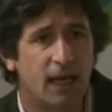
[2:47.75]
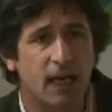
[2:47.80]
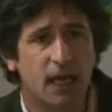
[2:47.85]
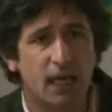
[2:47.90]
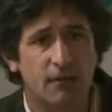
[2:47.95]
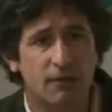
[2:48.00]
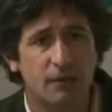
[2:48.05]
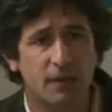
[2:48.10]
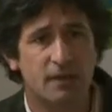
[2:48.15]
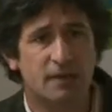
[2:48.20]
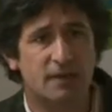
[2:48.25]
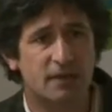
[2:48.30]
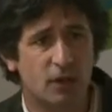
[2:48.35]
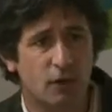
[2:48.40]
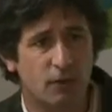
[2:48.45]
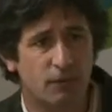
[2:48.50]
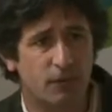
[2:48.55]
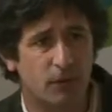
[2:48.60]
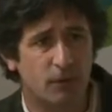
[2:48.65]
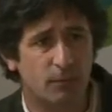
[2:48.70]
Even the
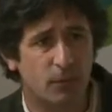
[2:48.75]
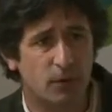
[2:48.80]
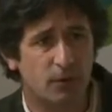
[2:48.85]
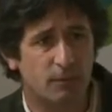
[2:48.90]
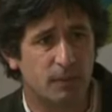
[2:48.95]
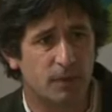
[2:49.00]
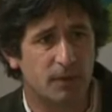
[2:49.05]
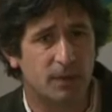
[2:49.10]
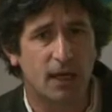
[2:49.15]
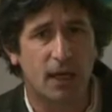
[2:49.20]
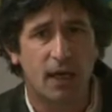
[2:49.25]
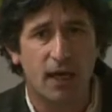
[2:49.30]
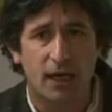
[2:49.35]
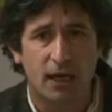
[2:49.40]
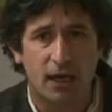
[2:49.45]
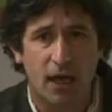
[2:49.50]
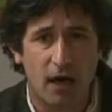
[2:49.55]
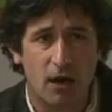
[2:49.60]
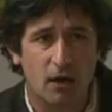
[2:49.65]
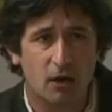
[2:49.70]
slow food movement.
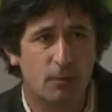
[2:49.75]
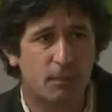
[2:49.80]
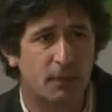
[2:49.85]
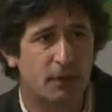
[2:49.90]
Carlo